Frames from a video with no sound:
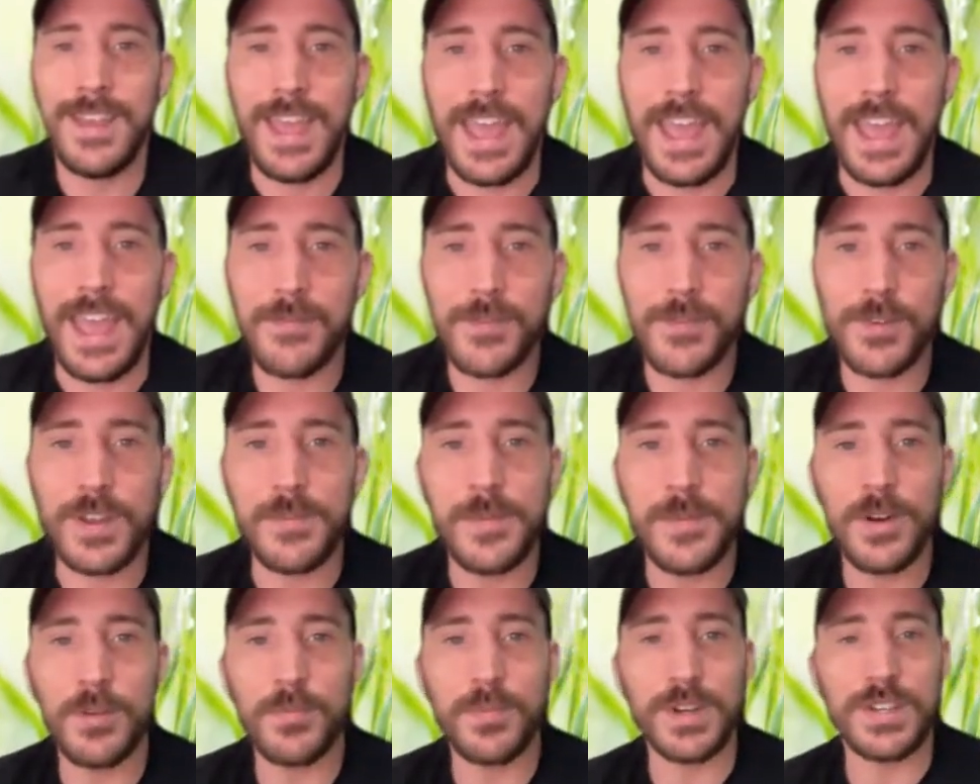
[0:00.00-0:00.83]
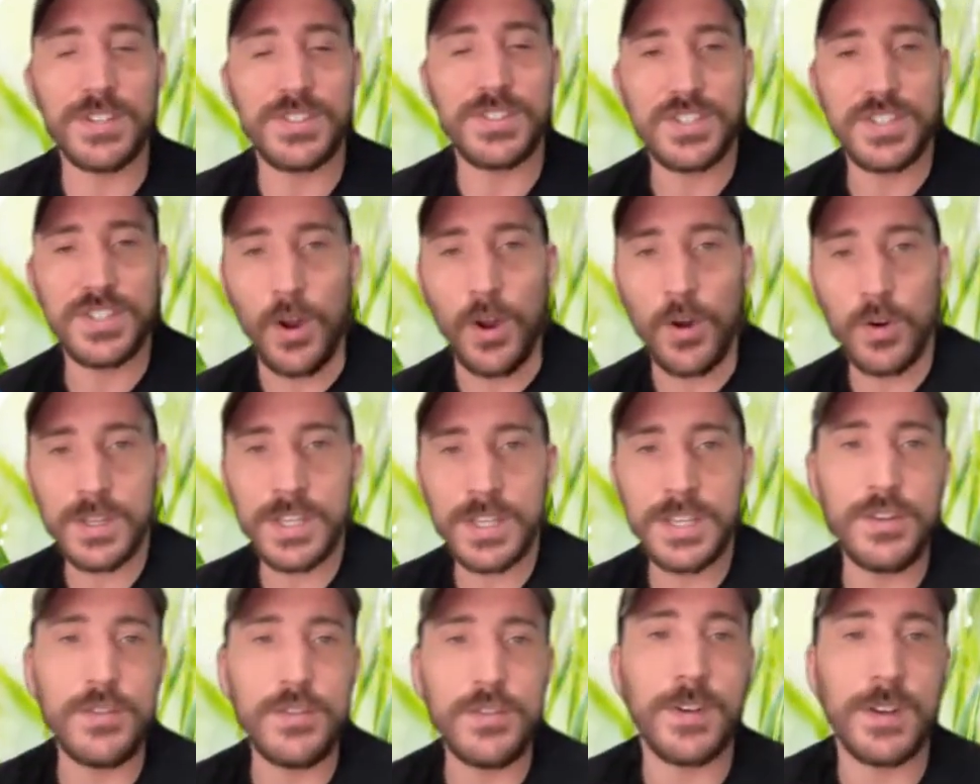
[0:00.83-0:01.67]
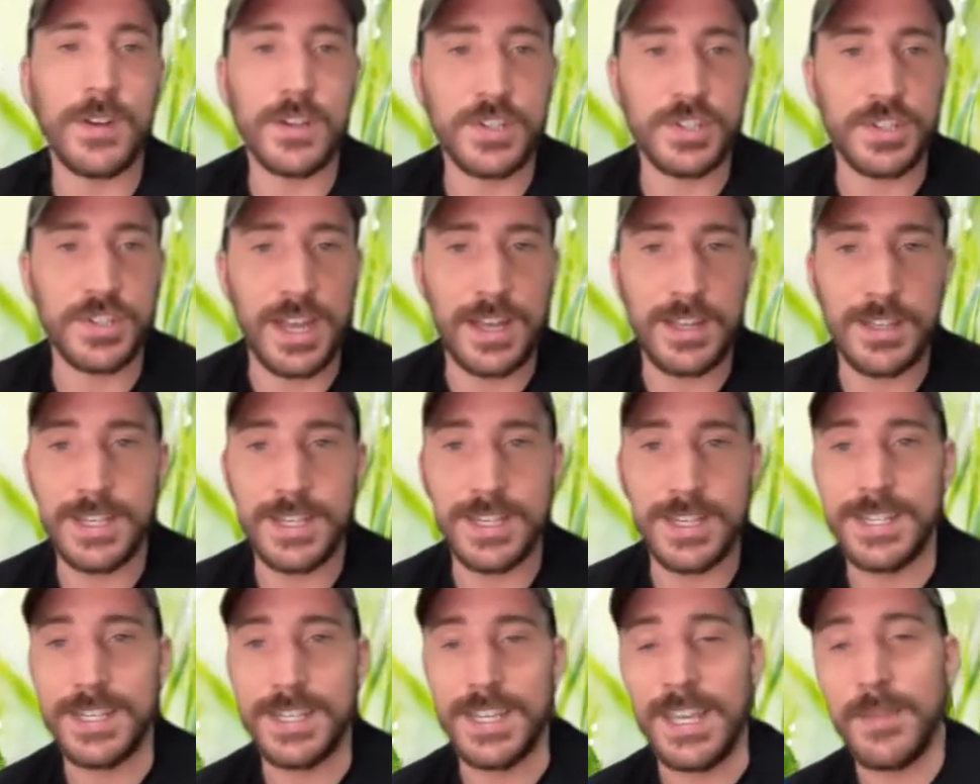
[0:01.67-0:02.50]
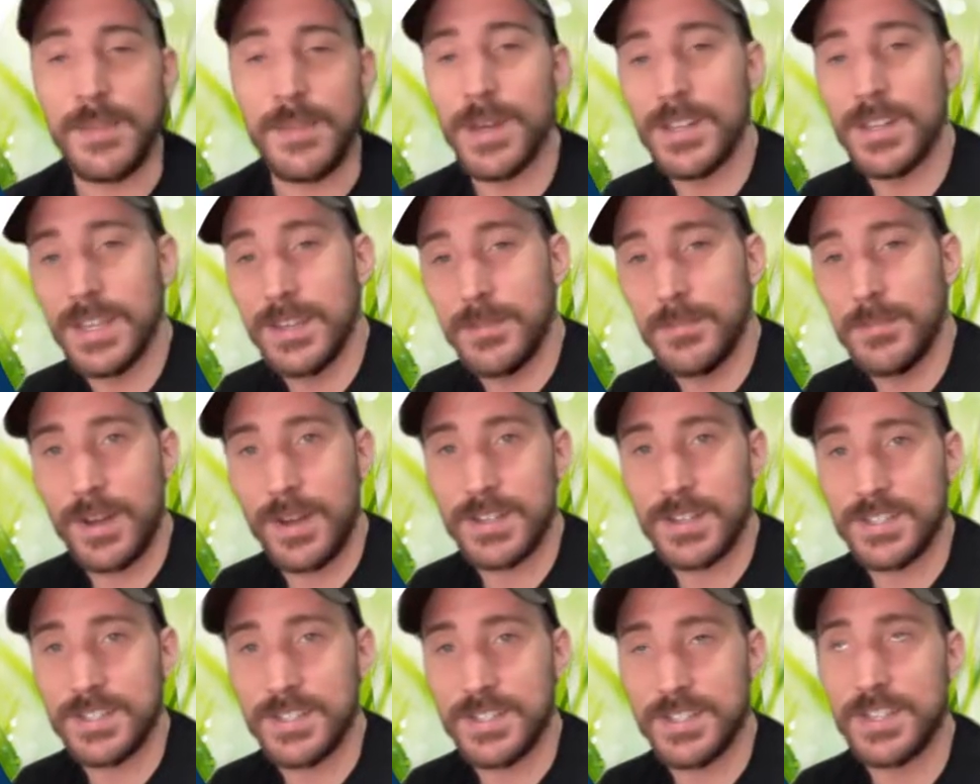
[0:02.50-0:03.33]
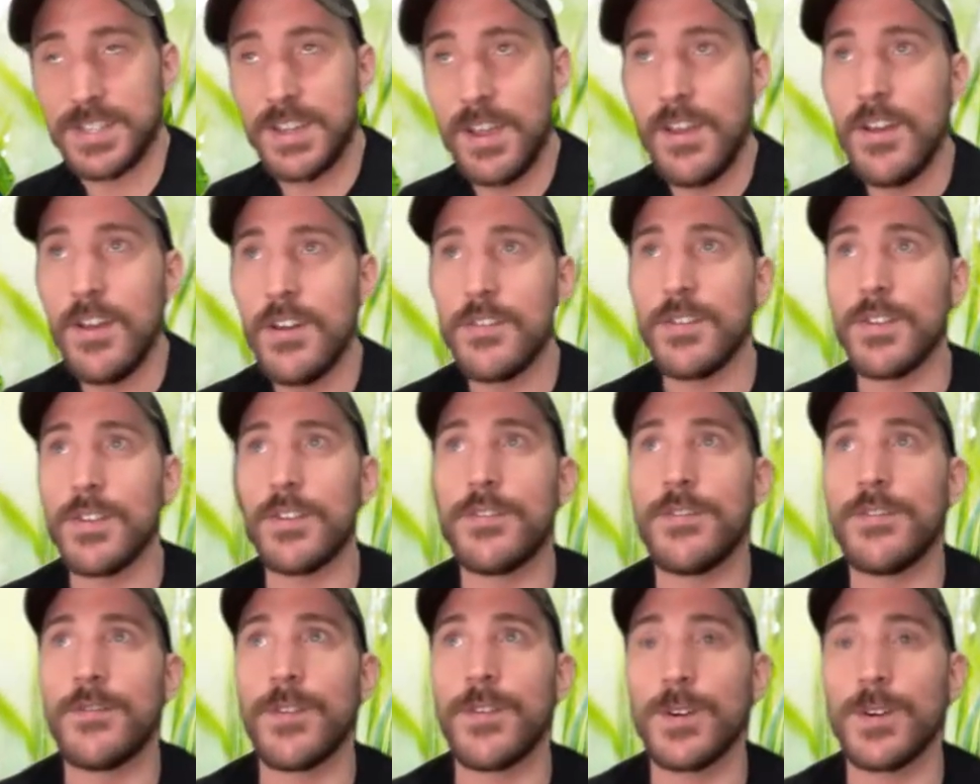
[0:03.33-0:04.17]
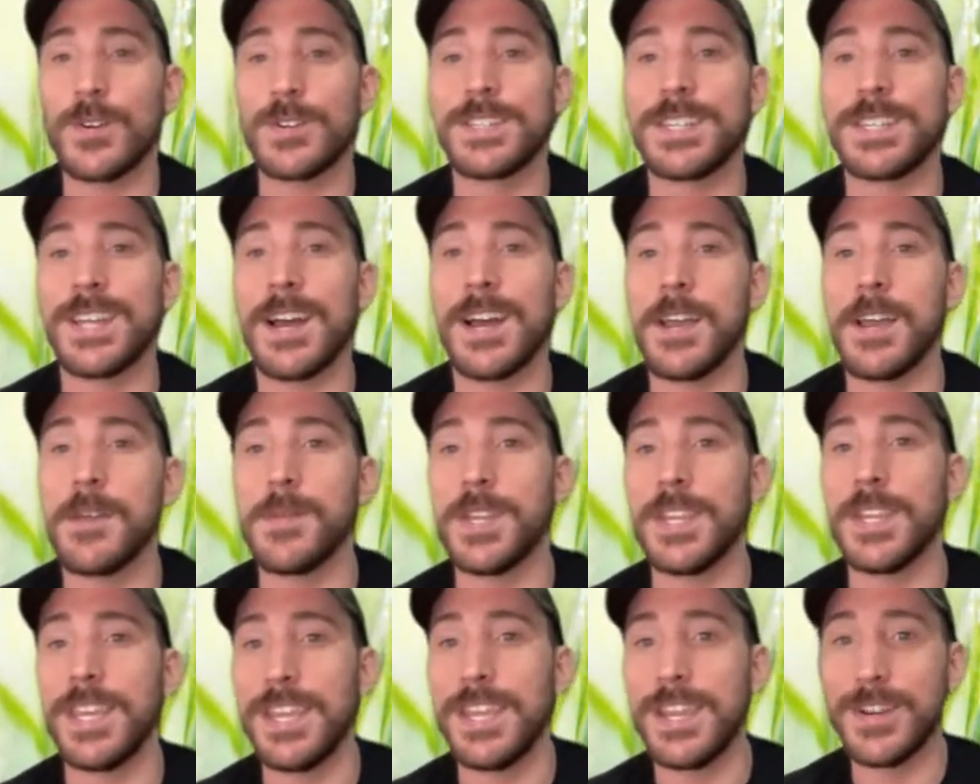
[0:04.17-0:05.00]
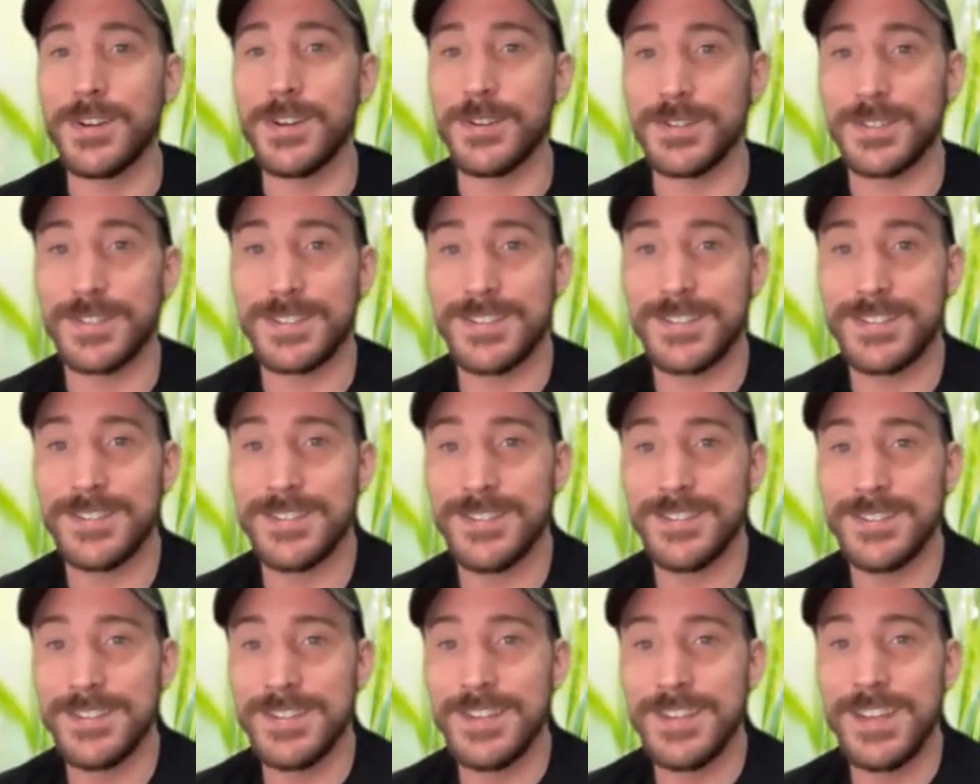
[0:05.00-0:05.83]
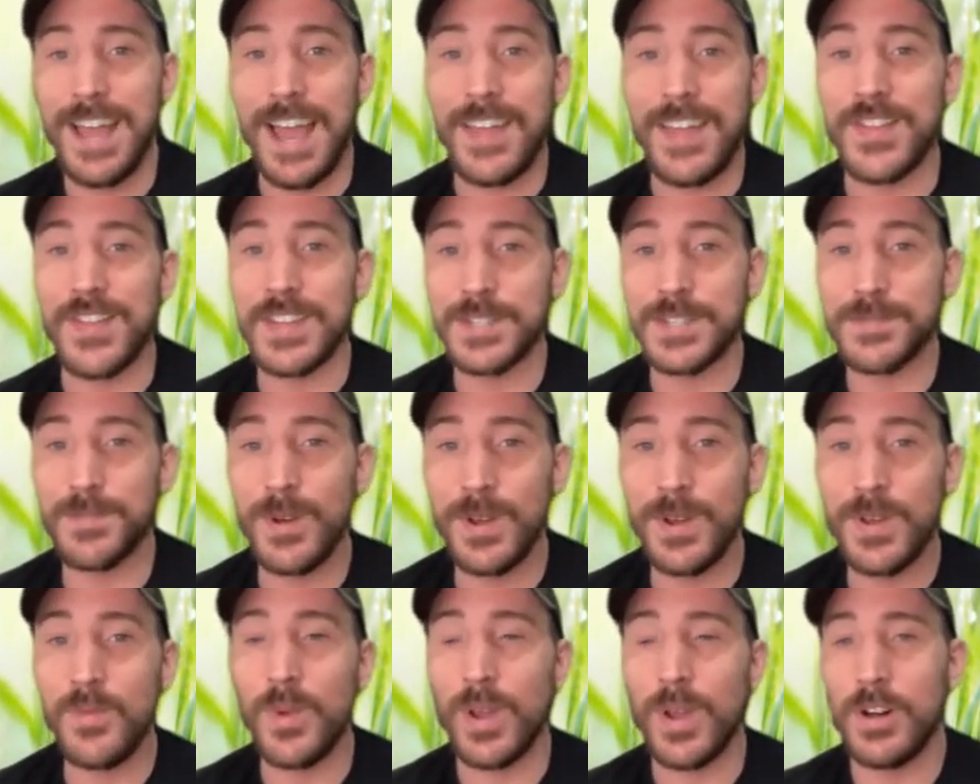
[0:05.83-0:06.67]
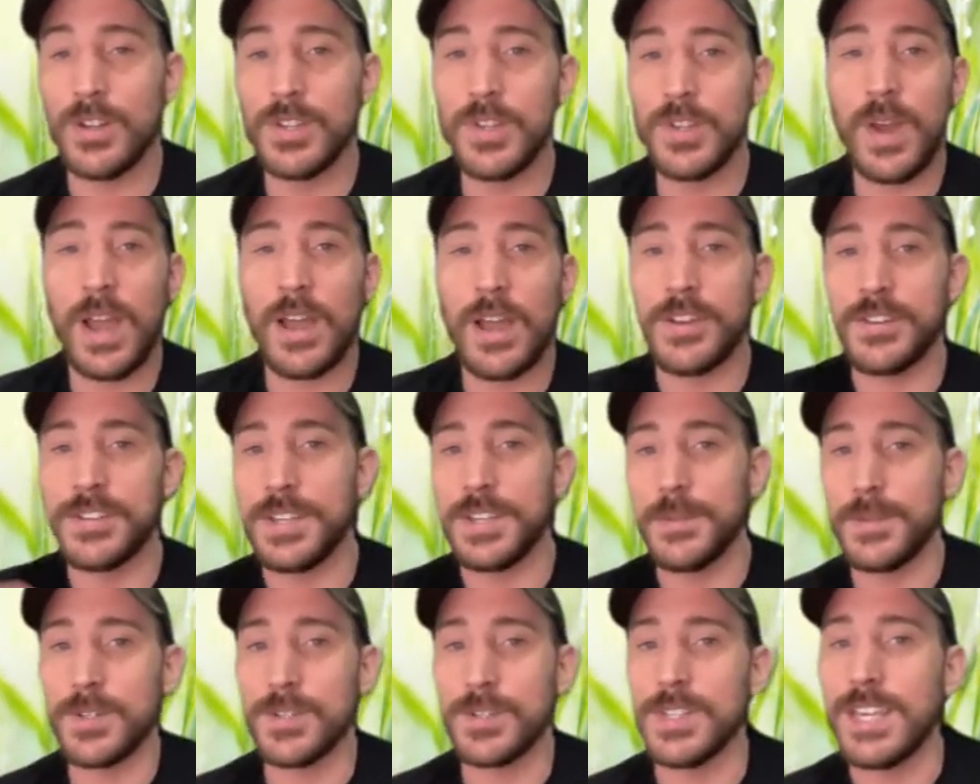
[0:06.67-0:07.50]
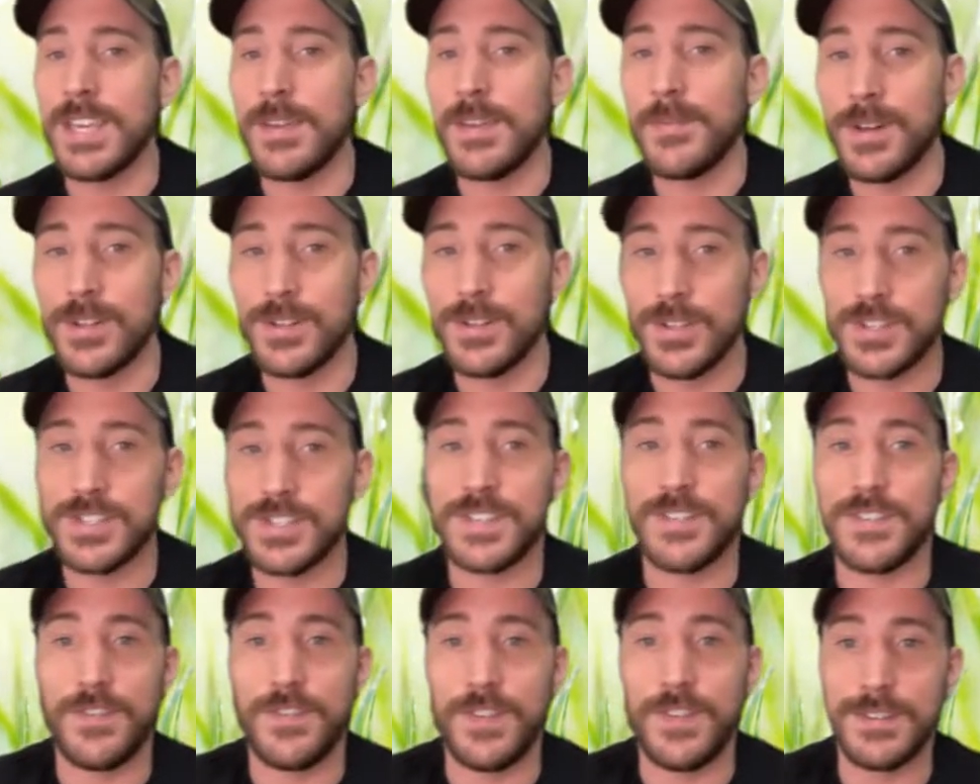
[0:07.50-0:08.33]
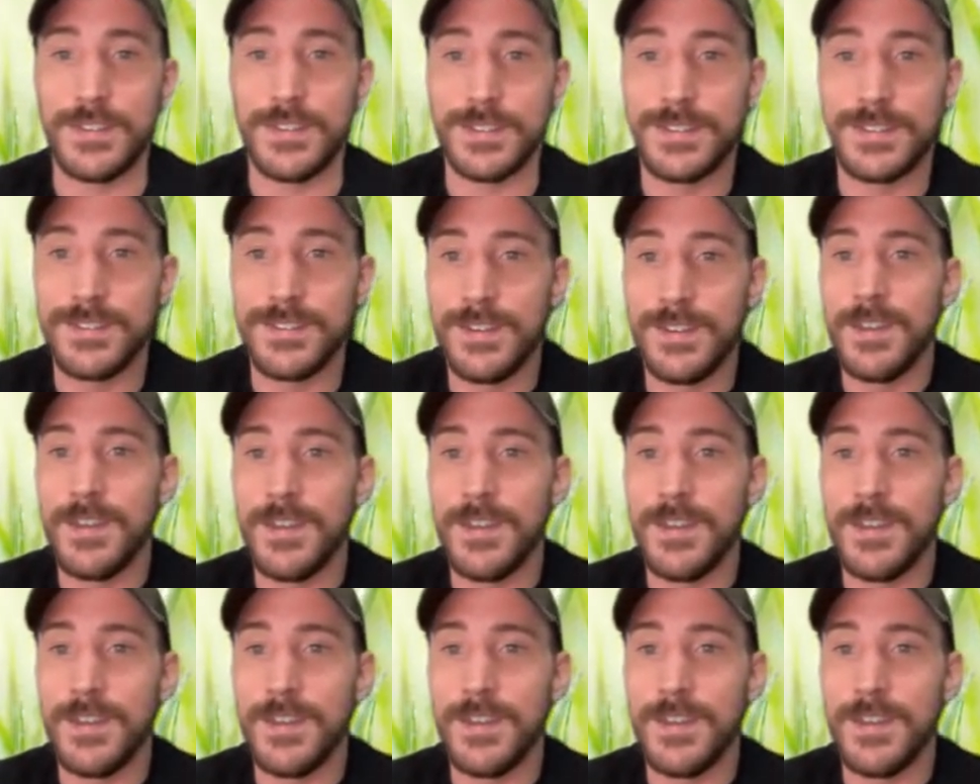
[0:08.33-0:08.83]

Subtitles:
AMP for email brings totally new functionality to email inboxes for the first time in years. At this point, we all know how your typical email looks and feels.